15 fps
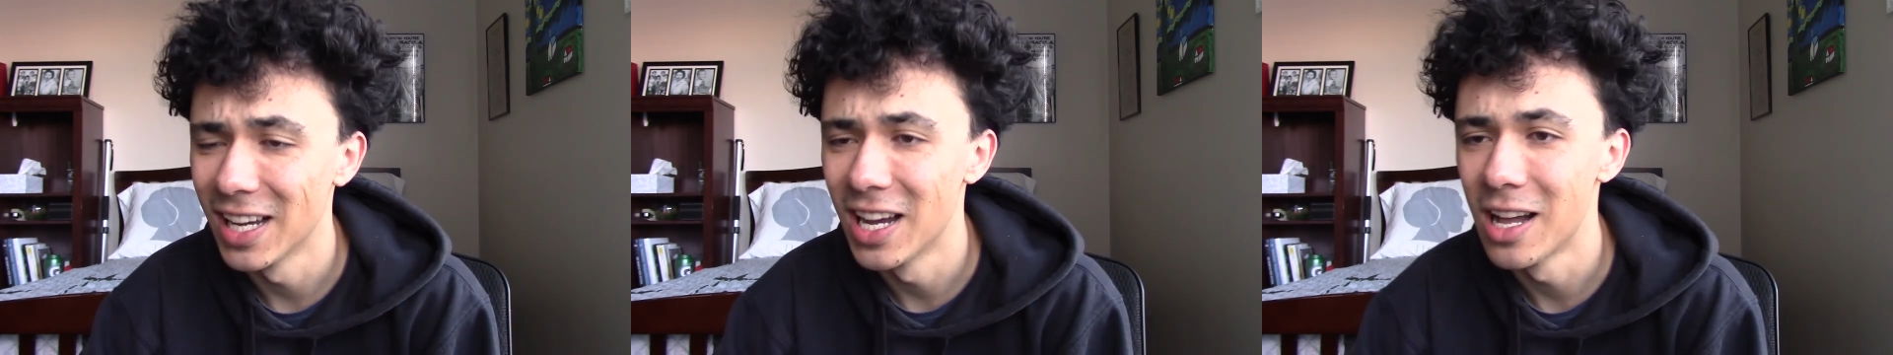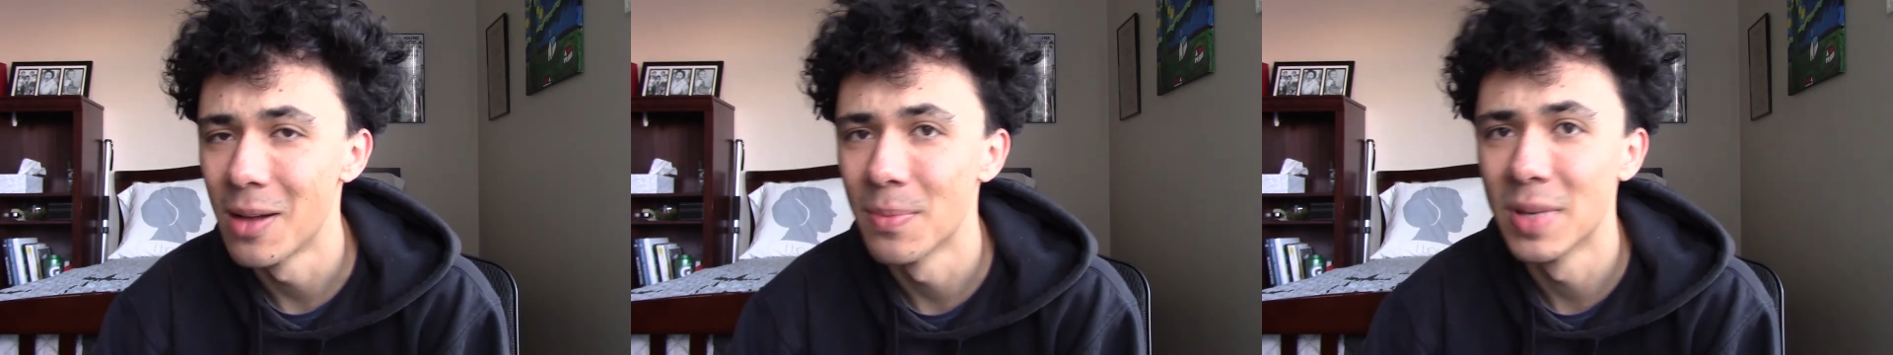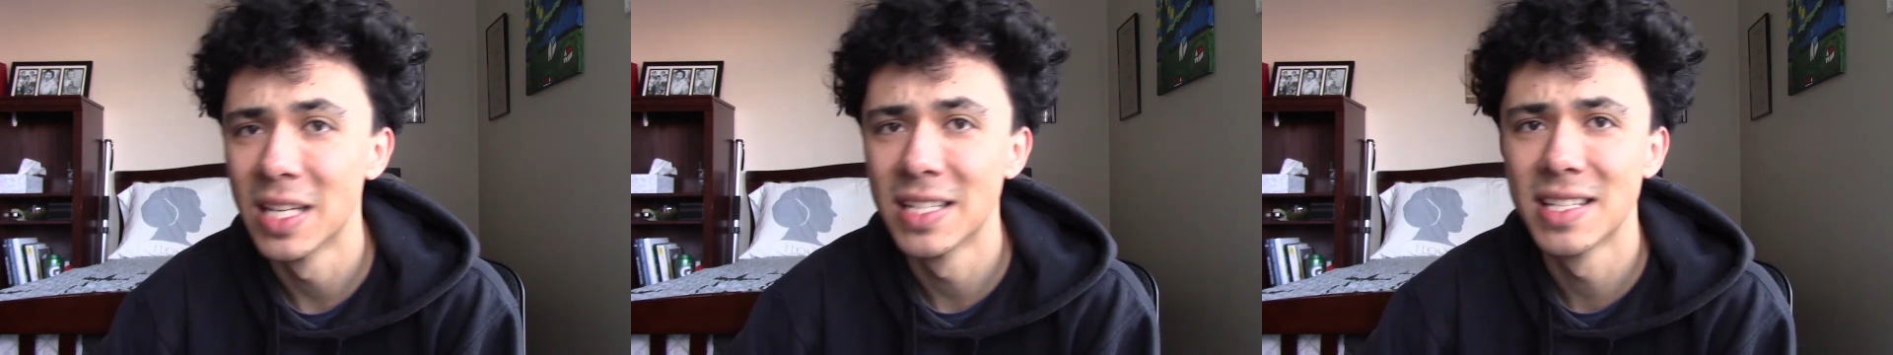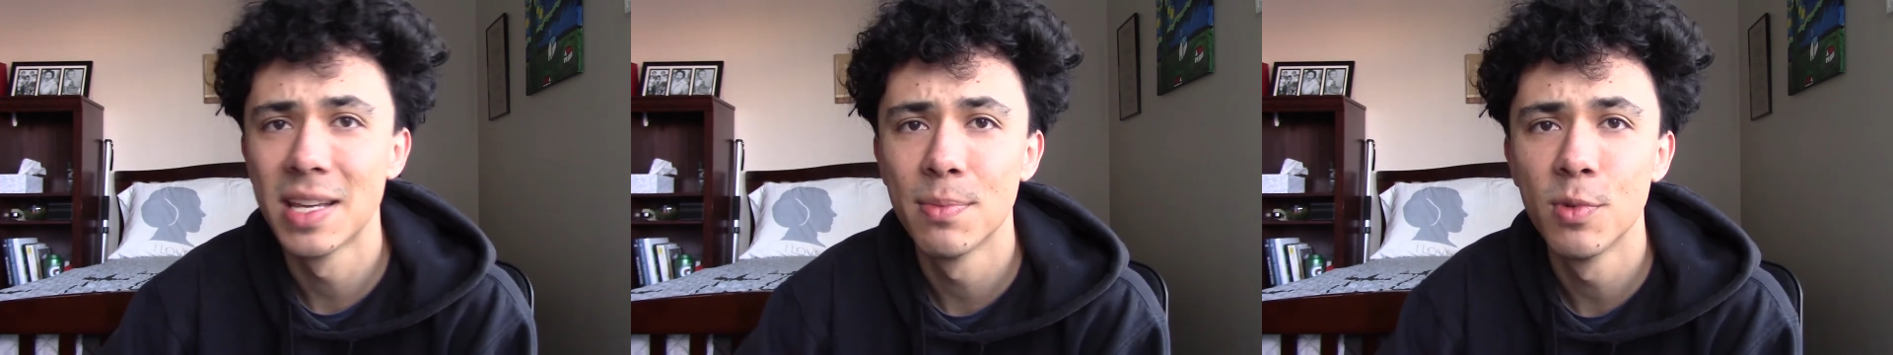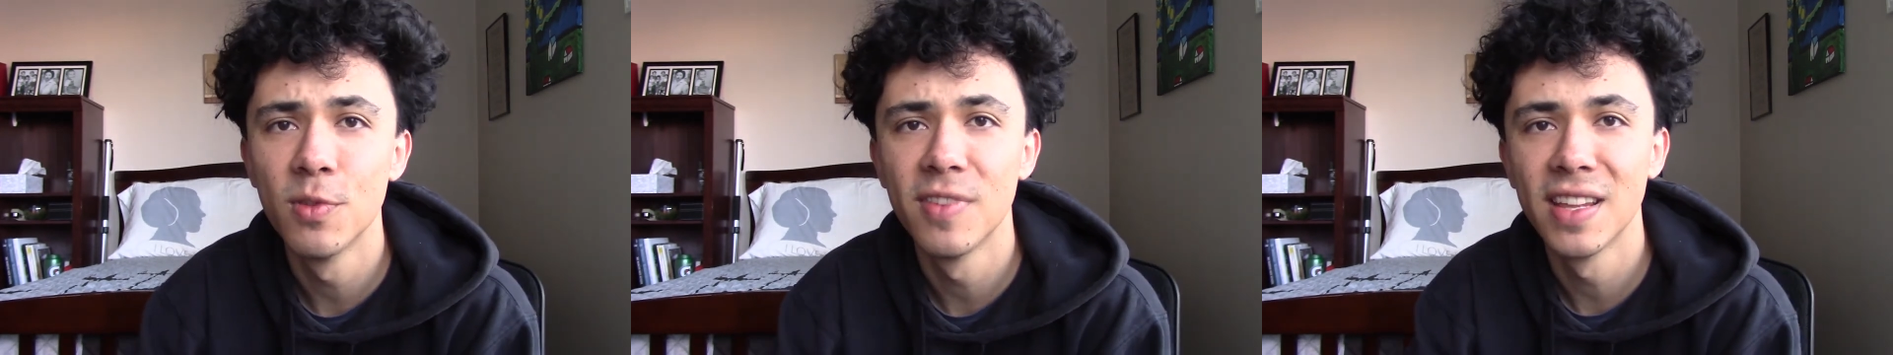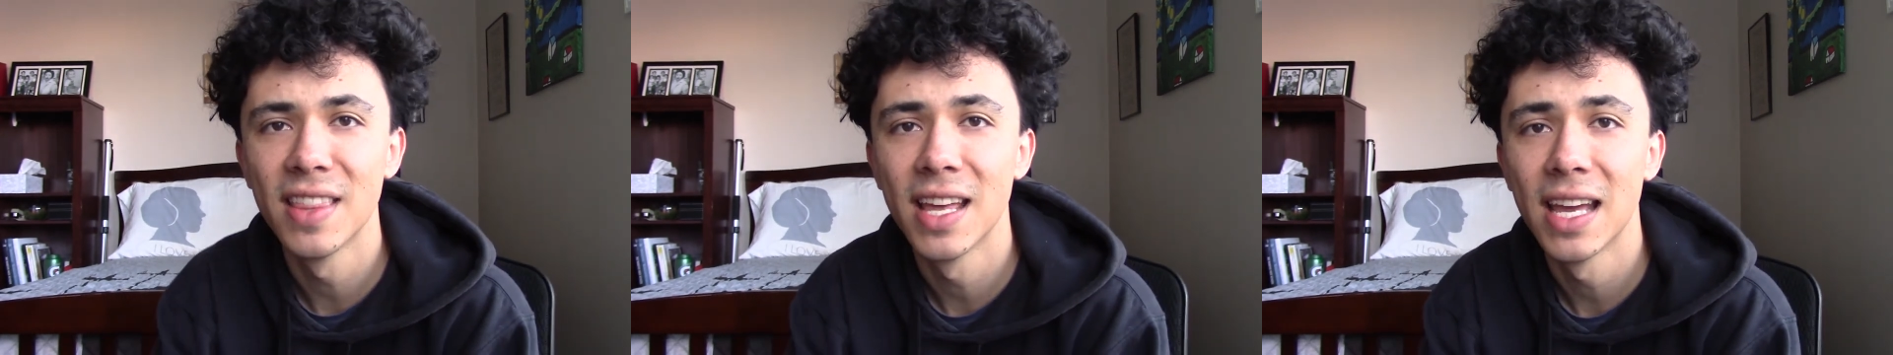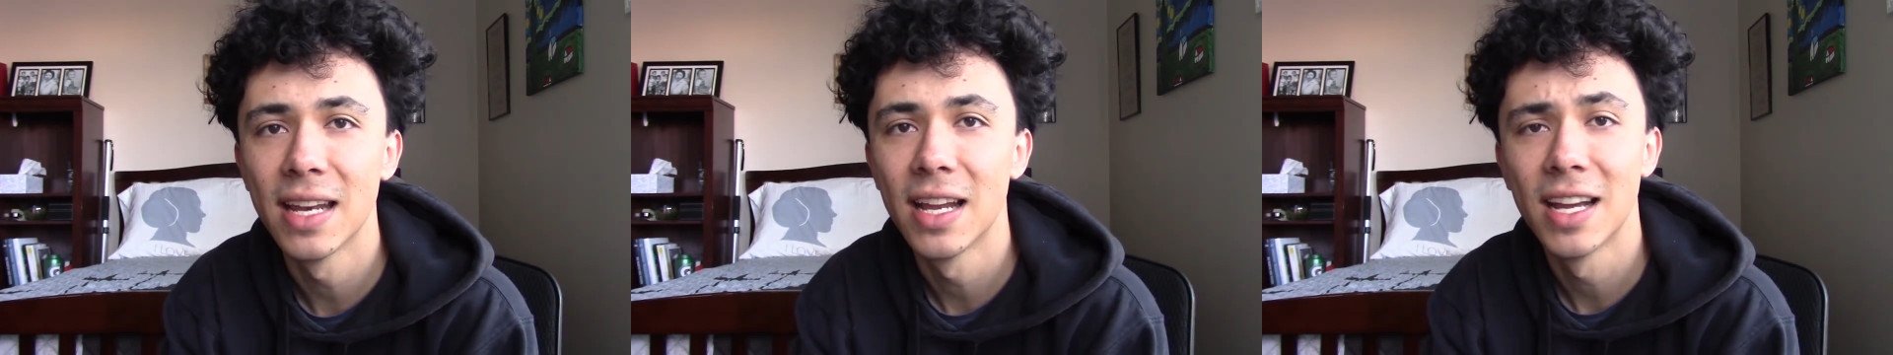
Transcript: um, is a movie that,